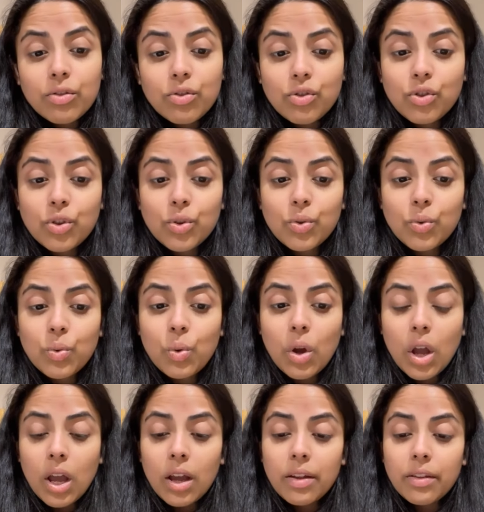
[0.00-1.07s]
to
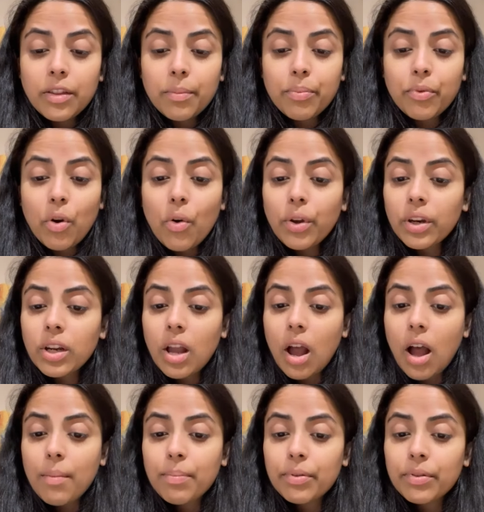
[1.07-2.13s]
the broken
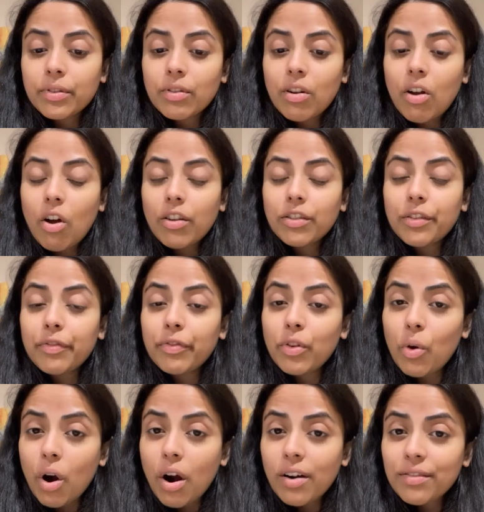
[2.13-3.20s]
cup on the
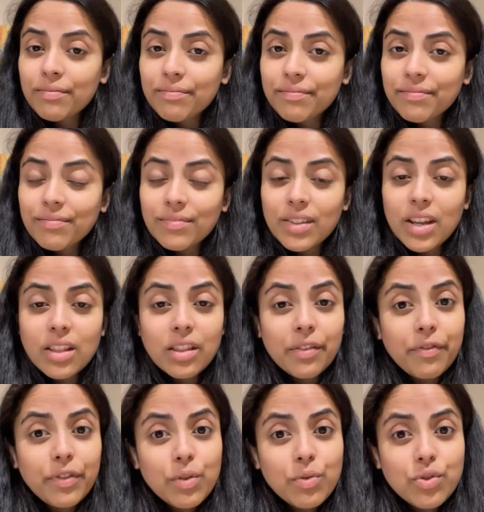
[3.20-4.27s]
floor in the
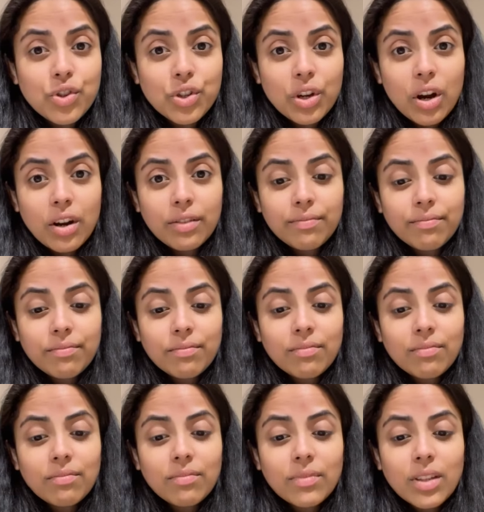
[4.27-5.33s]
future,
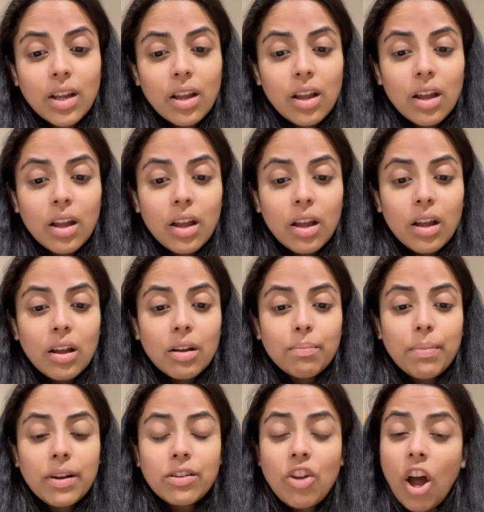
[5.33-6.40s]

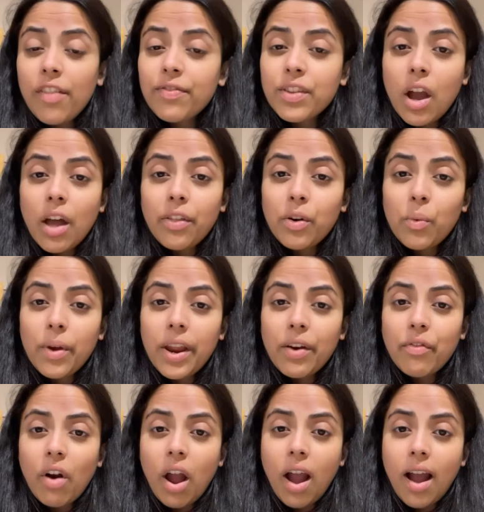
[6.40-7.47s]
but not the other way
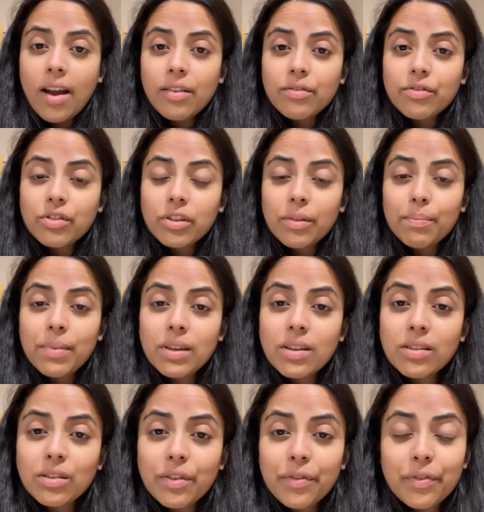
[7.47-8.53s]
around
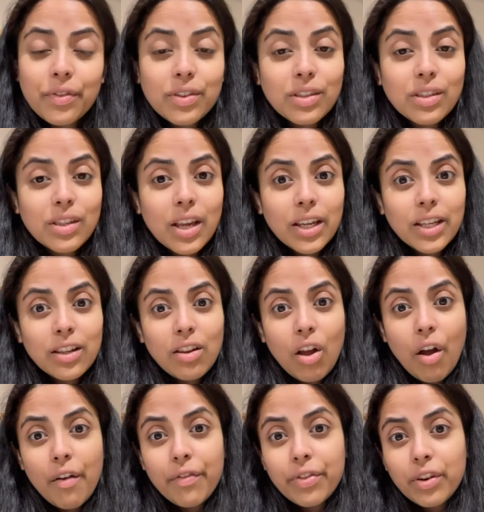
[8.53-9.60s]
because of second
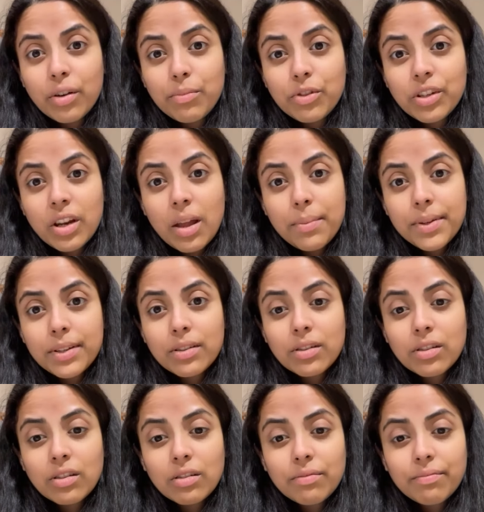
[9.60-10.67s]
law of
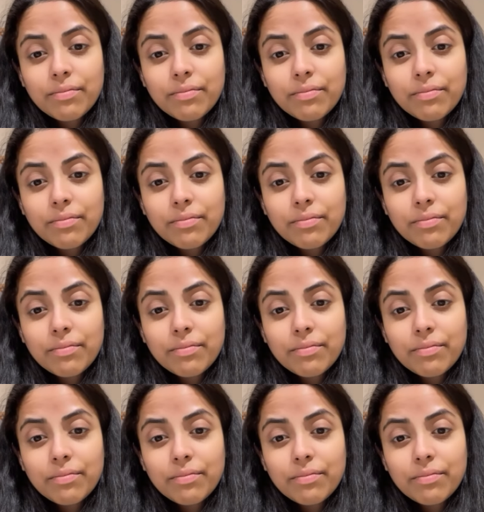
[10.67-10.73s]
thermodynamics.